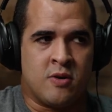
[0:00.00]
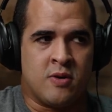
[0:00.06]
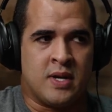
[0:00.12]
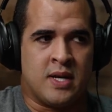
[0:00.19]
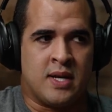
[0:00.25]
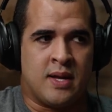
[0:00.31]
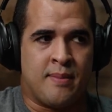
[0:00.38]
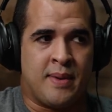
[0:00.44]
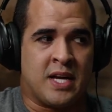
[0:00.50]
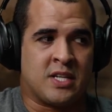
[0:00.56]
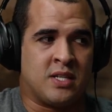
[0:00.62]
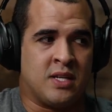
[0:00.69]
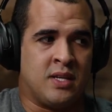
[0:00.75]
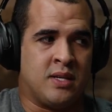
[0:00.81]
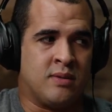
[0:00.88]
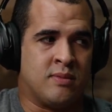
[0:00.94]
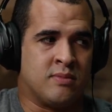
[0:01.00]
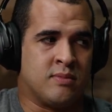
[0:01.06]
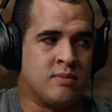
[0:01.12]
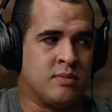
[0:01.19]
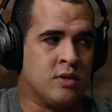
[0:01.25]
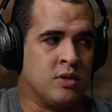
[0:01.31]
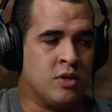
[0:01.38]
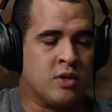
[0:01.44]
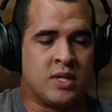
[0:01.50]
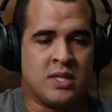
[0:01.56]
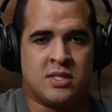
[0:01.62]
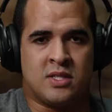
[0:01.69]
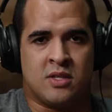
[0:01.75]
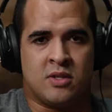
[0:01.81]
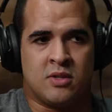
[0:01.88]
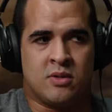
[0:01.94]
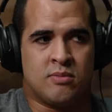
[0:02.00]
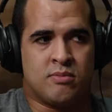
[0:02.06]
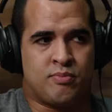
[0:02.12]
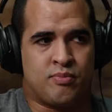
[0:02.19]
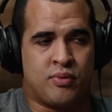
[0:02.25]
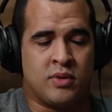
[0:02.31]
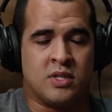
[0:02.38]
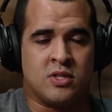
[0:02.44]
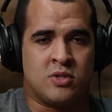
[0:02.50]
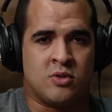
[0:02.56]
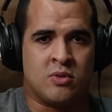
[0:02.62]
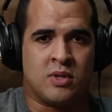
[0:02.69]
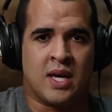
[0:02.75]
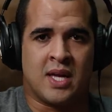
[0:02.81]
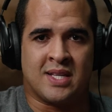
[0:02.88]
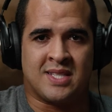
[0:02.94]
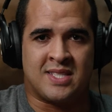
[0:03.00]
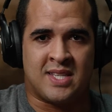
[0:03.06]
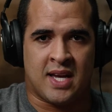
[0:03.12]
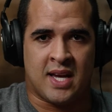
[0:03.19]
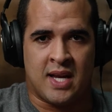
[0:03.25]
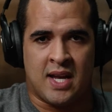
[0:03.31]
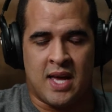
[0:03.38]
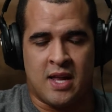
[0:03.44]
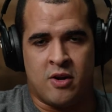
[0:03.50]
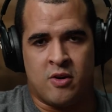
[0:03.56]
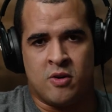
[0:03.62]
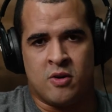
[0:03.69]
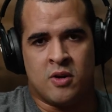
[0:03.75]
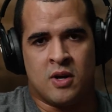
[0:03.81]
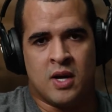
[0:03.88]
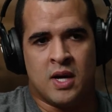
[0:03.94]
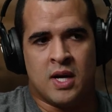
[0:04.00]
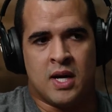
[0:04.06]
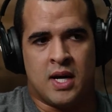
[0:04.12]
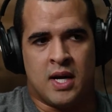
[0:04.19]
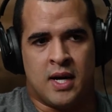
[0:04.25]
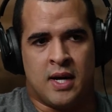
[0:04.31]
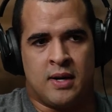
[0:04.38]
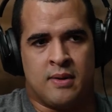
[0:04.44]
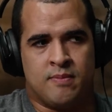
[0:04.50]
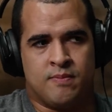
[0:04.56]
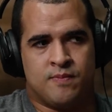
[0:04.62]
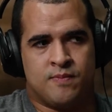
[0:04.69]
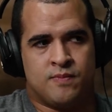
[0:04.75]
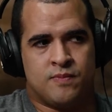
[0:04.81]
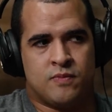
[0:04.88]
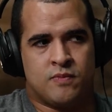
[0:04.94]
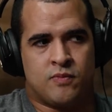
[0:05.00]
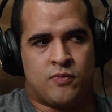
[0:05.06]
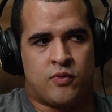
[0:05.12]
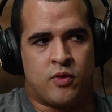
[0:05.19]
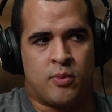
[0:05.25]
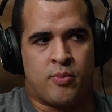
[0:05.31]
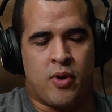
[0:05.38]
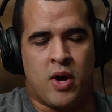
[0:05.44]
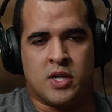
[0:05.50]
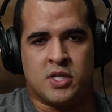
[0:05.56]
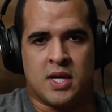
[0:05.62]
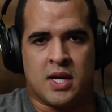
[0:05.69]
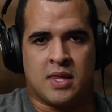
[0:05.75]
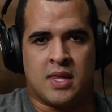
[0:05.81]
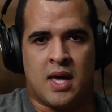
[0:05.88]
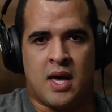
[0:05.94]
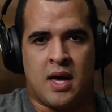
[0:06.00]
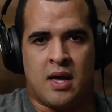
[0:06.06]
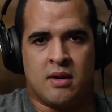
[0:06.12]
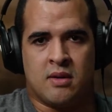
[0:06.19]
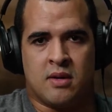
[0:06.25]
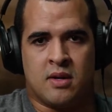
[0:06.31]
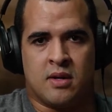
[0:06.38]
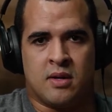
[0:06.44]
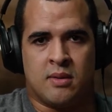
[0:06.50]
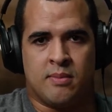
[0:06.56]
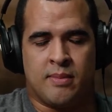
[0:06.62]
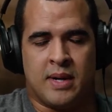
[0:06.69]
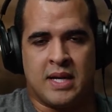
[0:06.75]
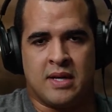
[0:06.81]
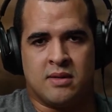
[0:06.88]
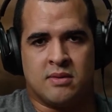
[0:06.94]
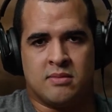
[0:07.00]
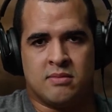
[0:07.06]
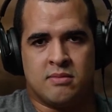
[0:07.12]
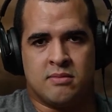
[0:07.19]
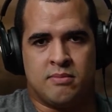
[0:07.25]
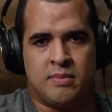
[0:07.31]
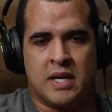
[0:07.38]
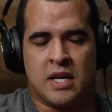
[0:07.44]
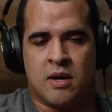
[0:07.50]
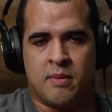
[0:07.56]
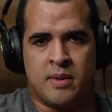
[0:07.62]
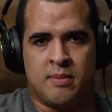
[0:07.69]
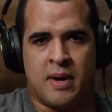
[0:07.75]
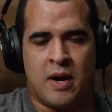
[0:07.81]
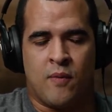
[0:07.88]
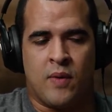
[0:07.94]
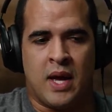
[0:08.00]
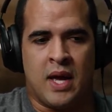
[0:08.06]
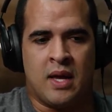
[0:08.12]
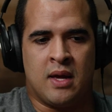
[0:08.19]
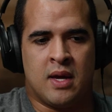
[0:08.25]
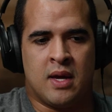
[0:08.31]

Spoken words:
And I'm actually looking to pretty soon get a second editor for a project that might be coming my way.